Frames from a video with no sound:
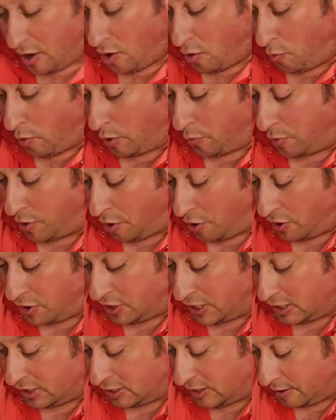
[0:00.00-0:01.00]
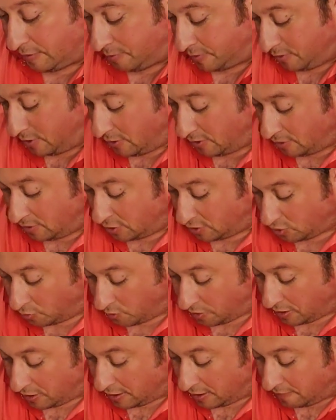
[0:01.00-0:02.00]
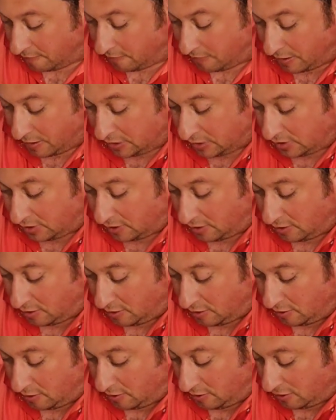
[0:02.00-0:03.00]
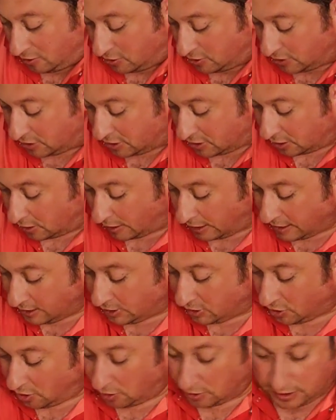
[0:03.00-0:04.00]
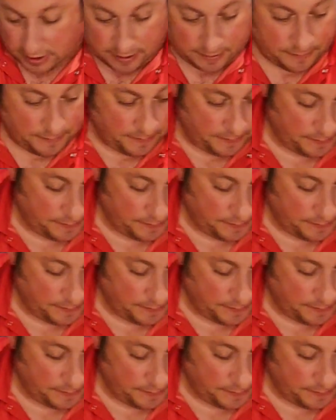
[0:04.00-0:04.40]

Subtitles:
when we are seasoning. So we're going to give this just a light salting.